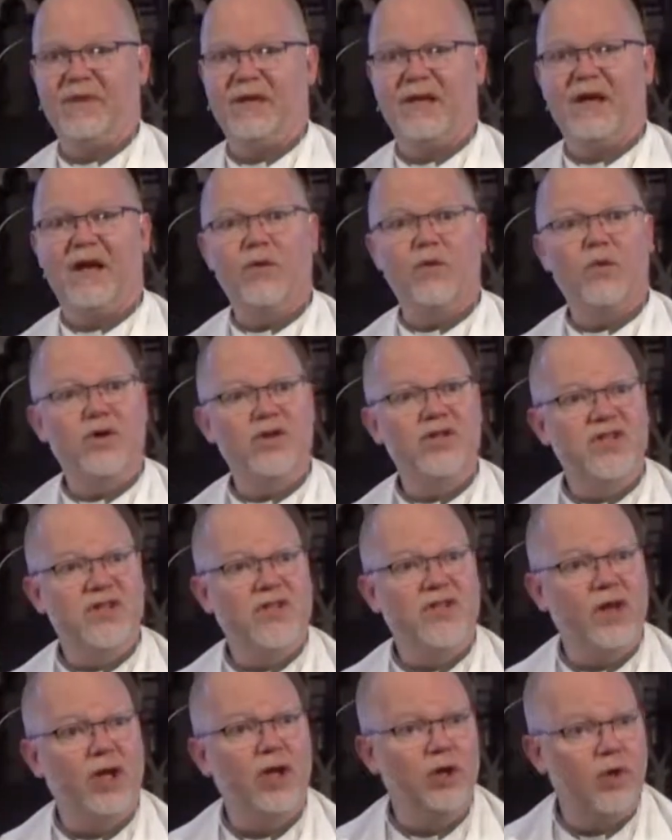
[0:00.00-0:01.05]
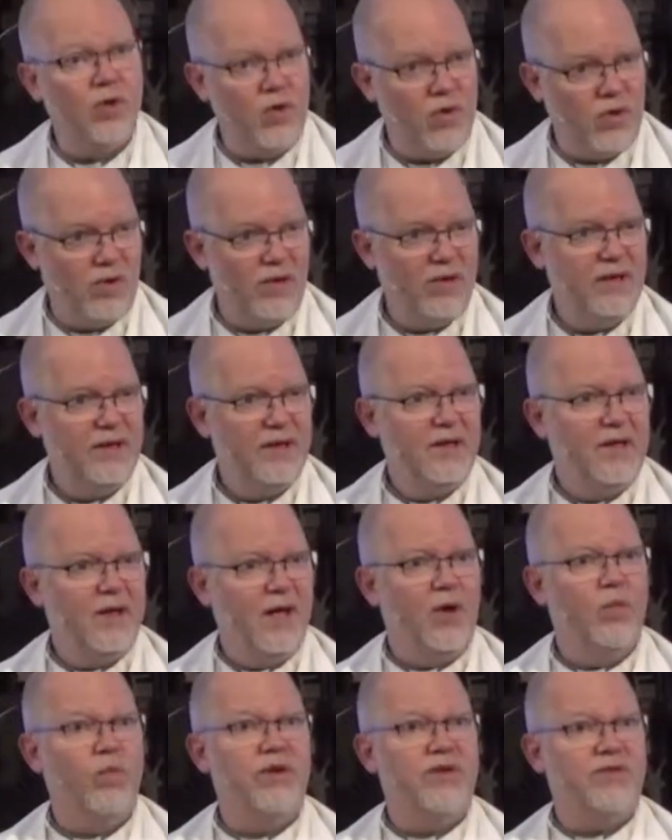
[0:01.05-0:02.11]
In other words, the law
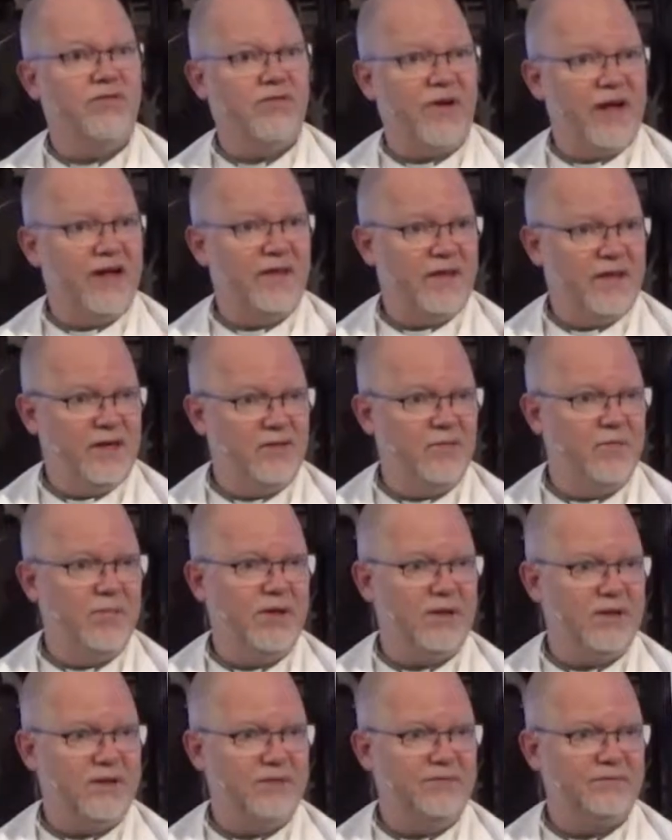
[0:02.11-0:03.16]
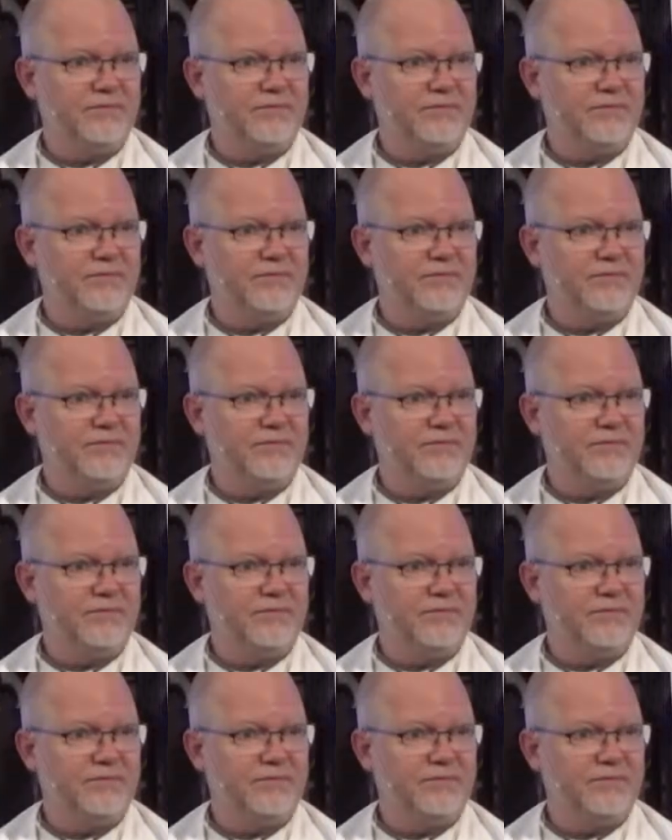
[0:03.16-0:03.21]
on which faith is built.